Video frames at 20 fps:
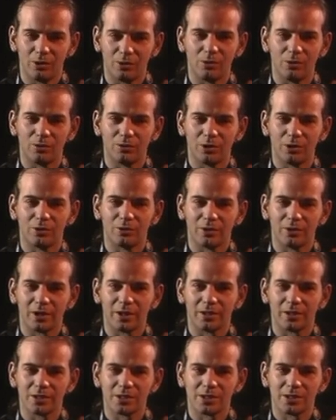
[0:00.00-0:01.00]
No,
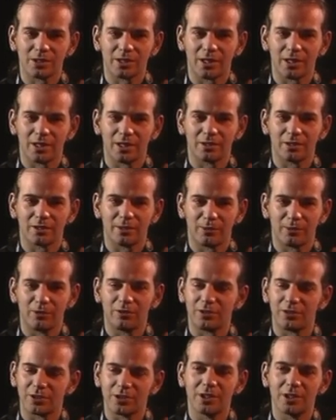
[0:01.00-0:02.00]
it's
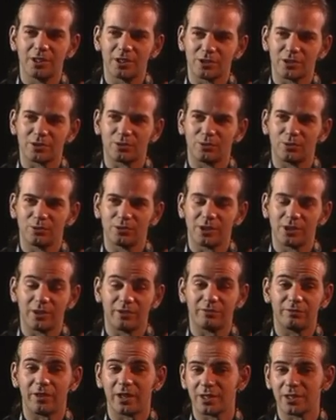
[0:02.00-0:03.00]
about 30 years old, and
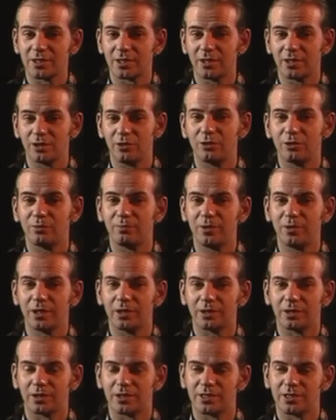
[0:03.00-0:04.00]
in fact in the
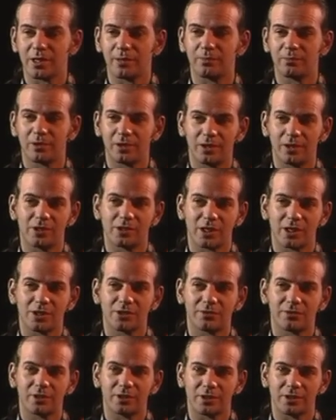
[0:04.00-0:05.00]
European contemporary
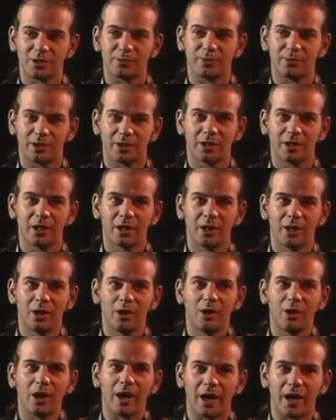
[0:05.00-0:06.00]
jazz front it's been
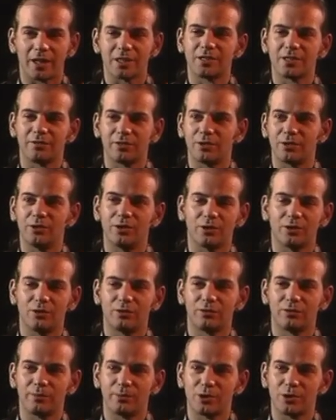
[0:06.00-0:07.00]
actively on the
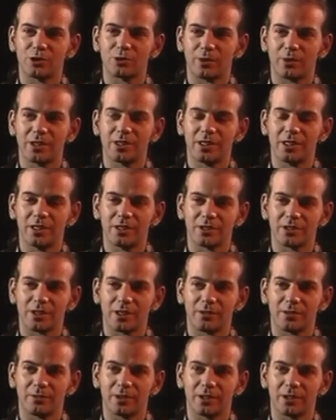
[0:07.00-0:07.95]
go for about 20 years